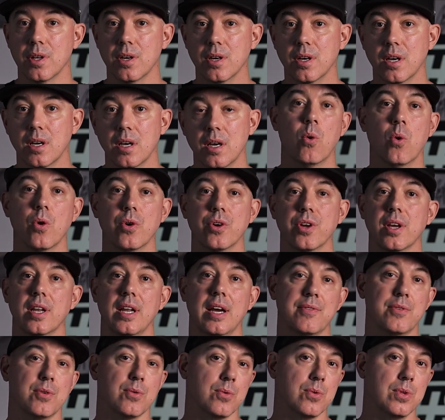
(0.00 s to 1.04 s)
look, or you're going to
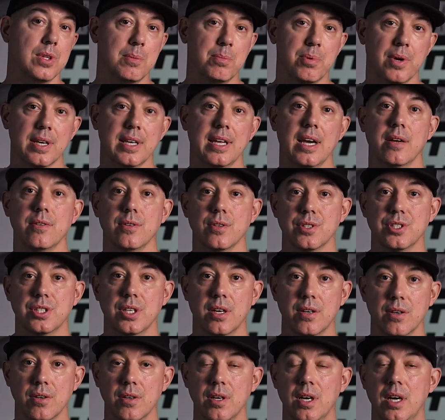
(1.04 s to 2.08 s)
have to really bring down your
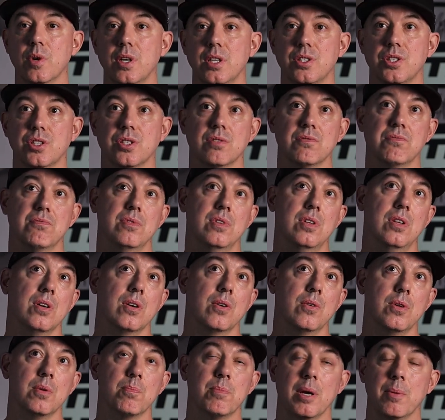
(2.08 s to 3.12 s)
shutter, which,
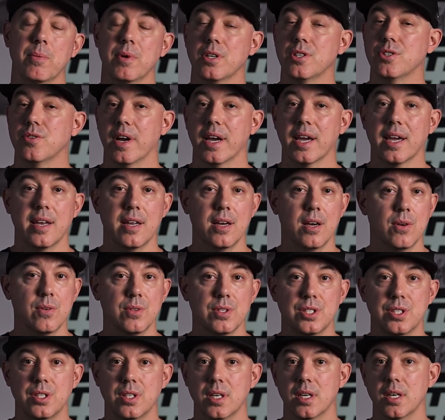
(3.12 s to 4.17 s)
you might want to drag it
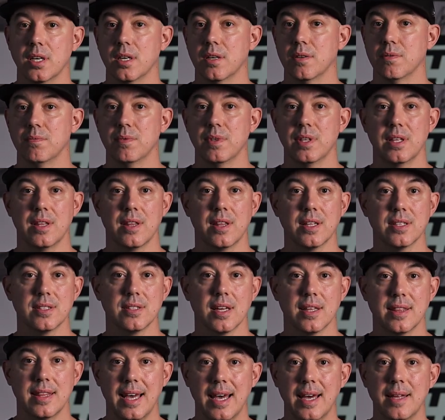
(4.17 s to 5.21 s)
out and things
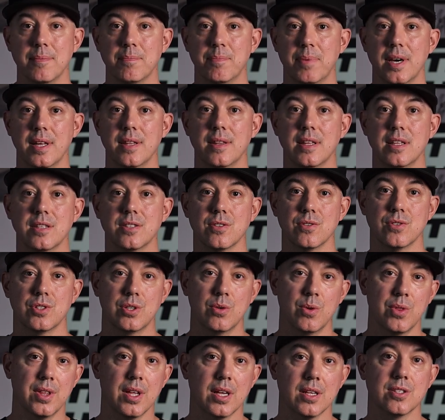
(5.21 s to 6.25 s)
like that, but these are
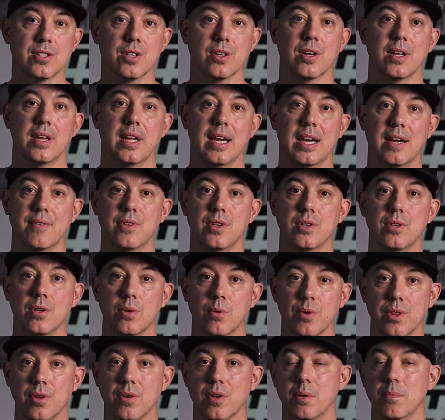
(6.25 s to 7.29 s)
two things you're going to have to do
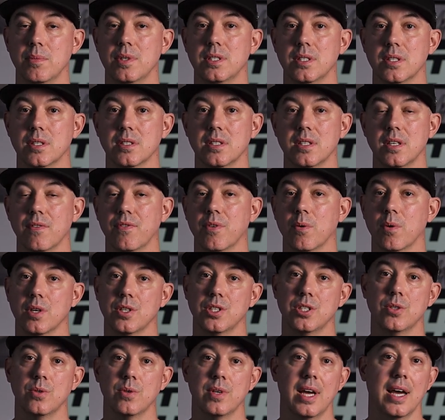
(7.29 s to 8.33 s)
with your images if you want
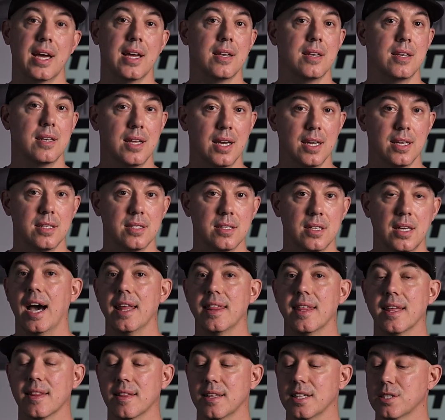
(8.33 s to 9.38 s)
to shoot at night. I
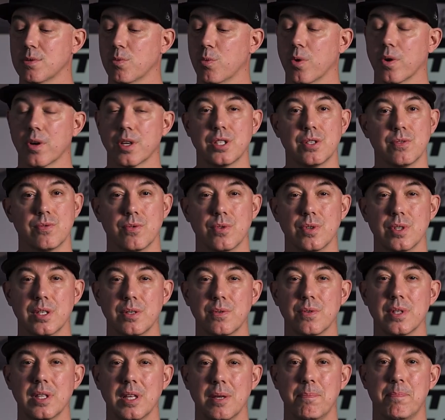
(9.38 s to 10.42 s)
think this works really,
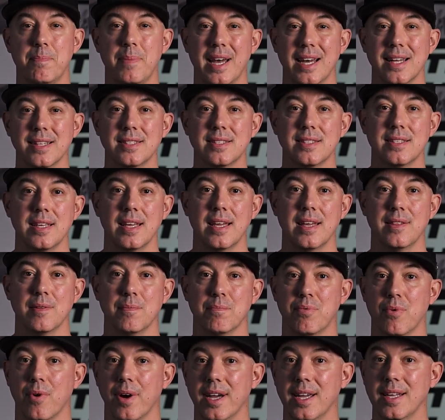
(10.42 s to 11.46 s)
really best in
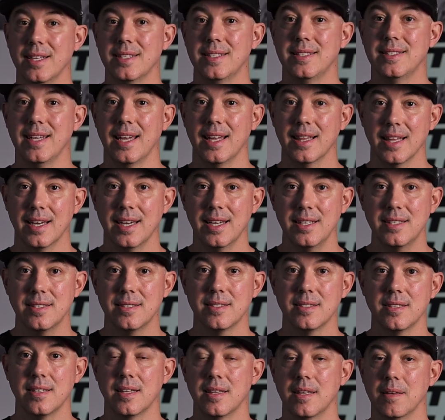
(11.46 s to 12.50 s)
bright
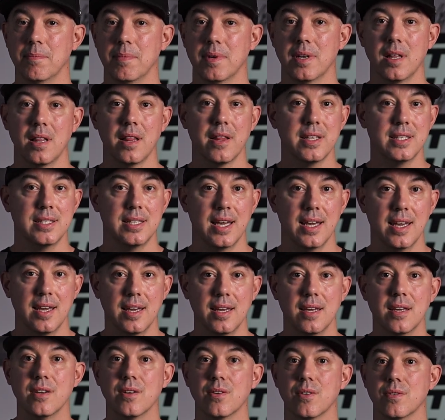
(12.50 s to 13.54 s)
daylight, in the middle of the
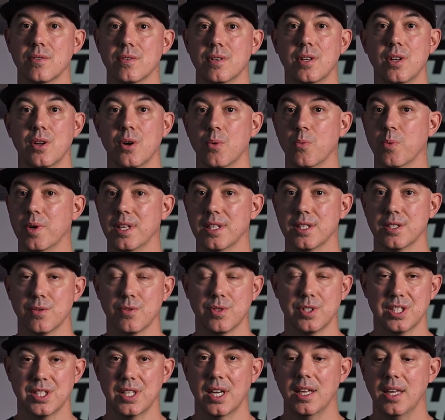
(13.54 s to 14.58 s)
day, when
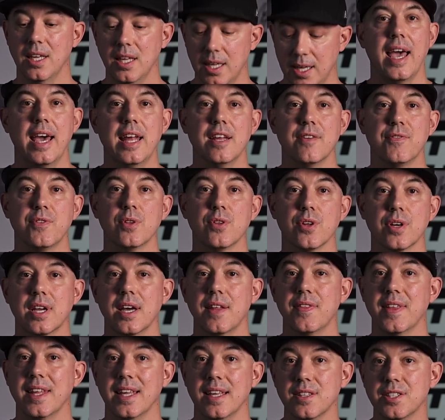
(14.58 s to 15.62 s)
it's sunny. And if you look at the